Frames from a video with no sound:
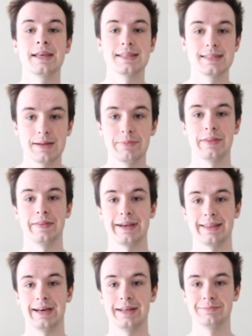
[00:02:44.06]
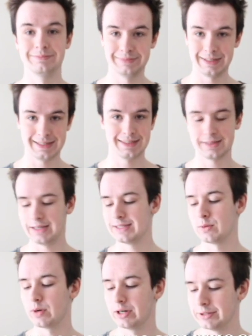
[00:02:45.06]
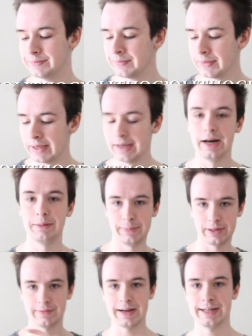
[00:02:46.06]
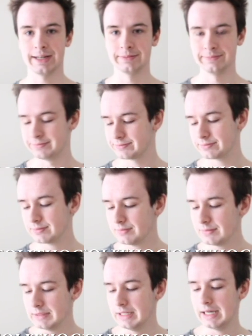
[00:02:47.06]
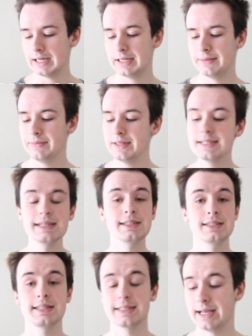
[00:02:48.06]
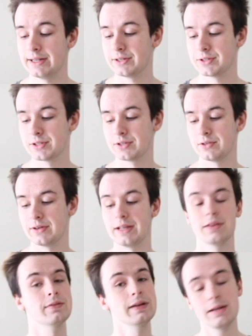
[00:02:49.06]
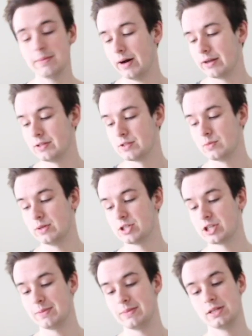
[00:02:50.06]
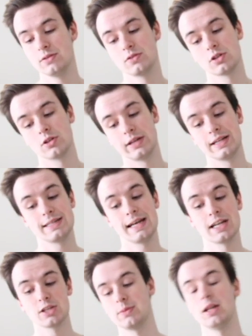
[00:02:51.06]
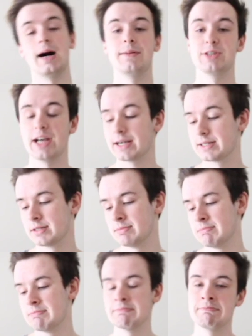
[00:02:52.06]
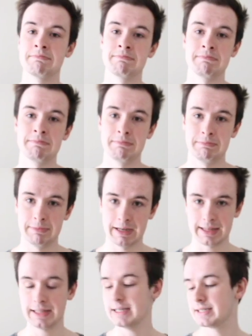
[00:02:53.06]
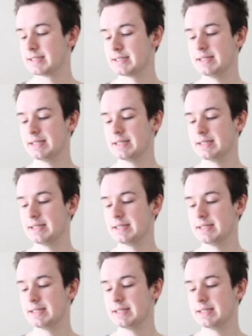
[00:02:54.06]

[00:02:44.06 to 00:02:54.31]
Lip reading: Something like that. It's a word. I'll put it right here. This lets designers create 3D models which can be used to create a tangible object. Like this.